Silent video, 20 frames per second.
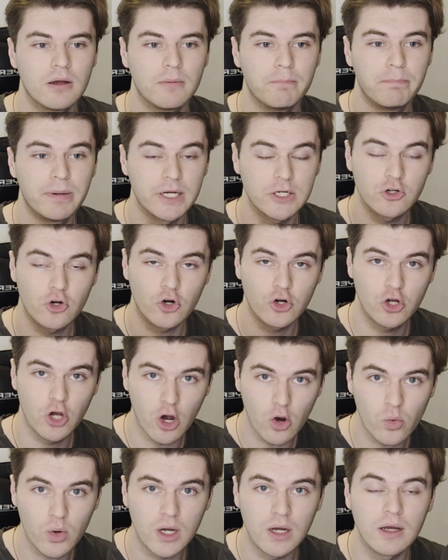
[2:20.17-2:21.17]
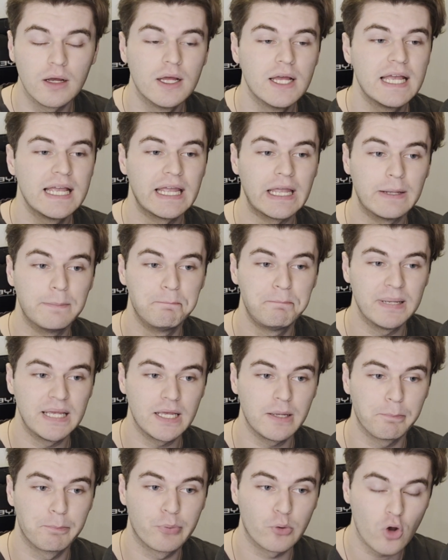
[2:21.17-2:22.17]
But Krakoa, in
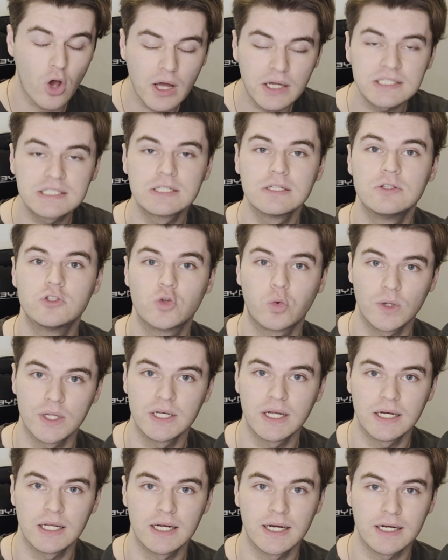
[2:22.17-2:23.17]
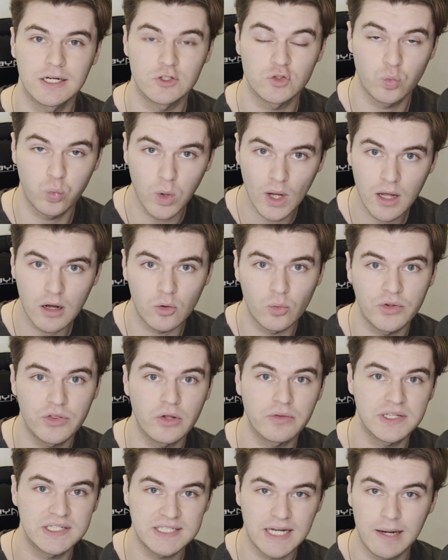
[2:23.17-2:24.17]
being brought to the 2099 as well, with all
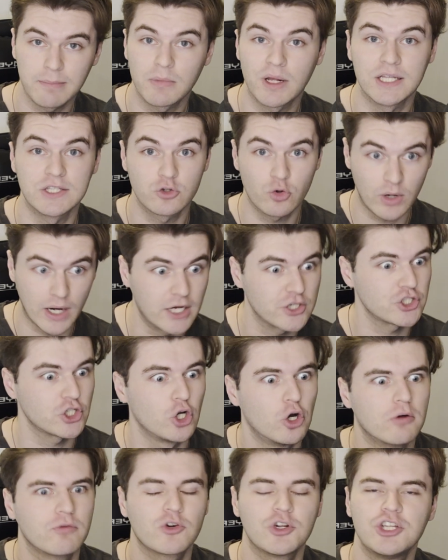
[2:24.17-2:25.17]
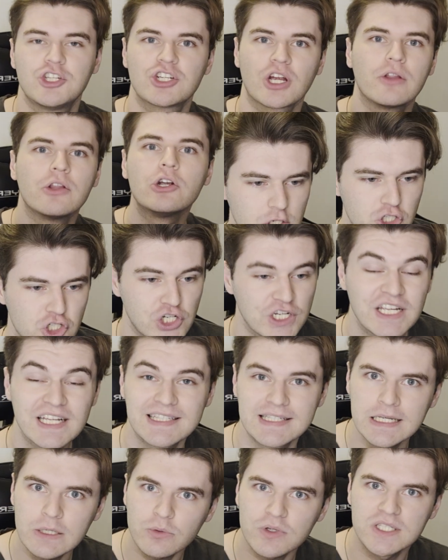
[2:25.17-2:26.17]
these timelines crashing over each other, she gets
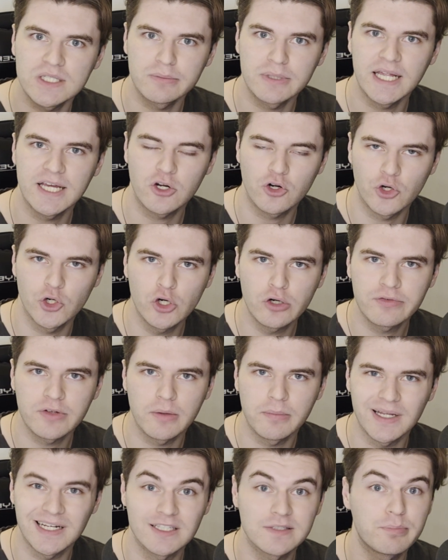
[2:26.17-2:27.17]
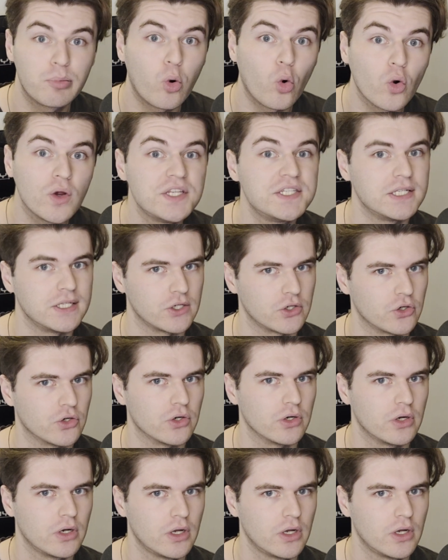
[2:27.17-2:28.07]
hit with some of that Chronovium, and it's poisoning her.